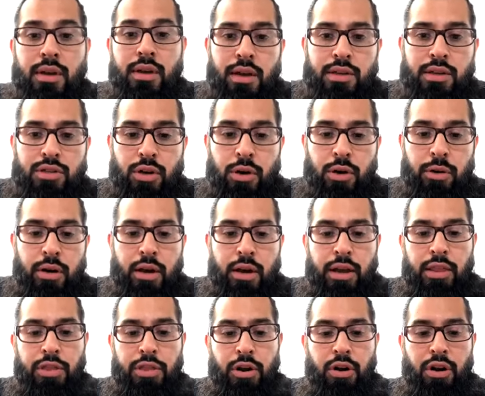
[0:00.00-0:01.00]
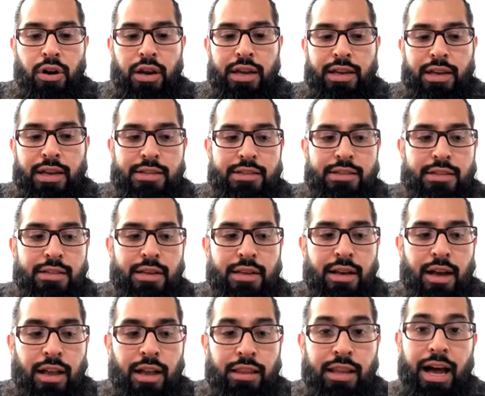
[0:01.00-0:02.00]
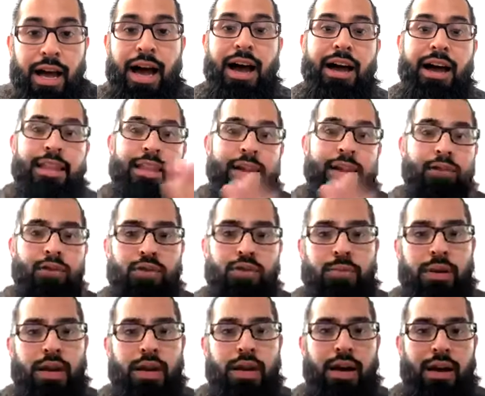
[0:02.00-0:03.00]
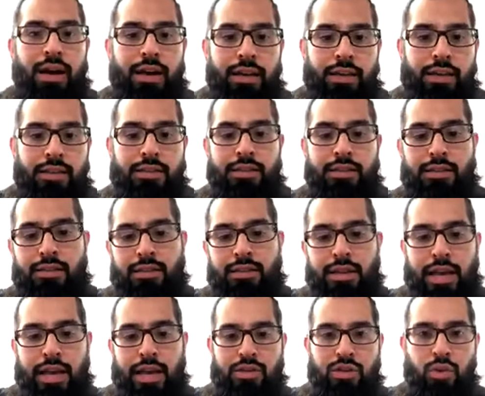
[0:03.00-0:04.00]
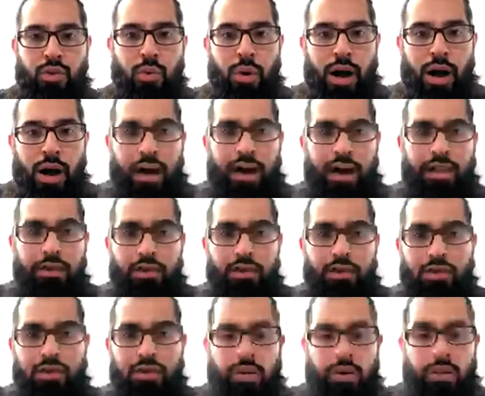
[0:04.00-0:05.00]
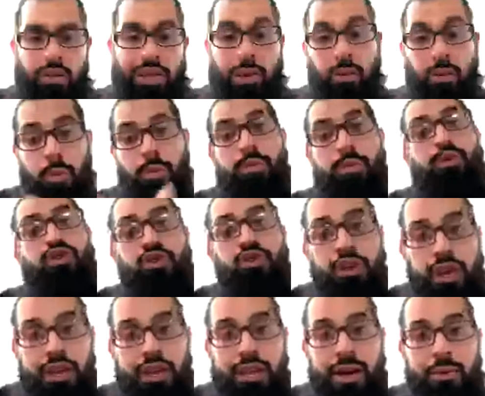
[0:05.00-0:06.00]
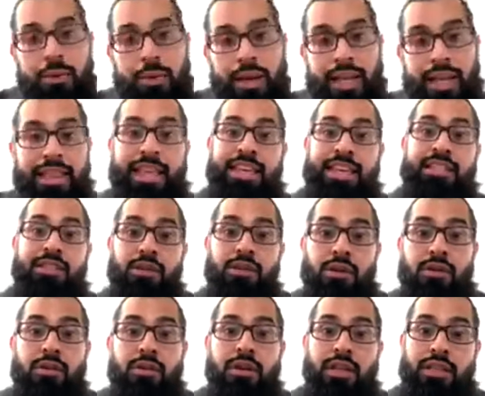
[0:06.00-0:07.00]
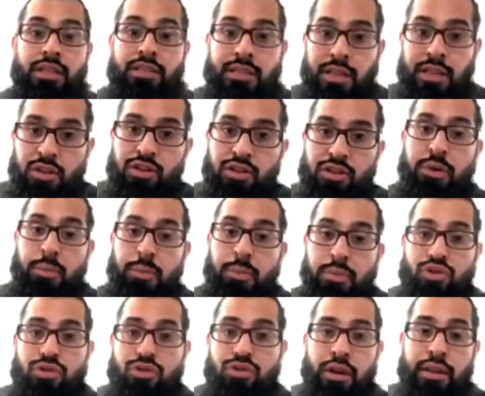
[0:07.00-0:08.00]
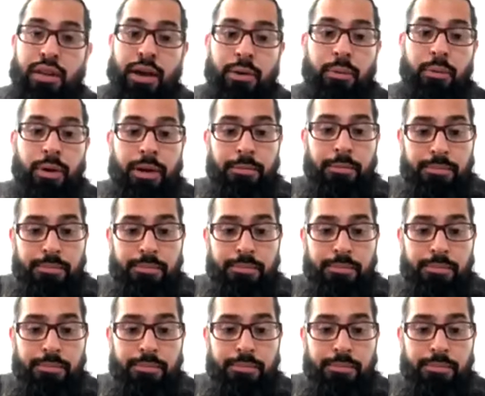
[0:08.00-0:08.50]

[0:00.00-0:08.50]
So there is a lot that goes behind as to why they're, they're, they were portrayed that way and they still continue to be portrayed that way.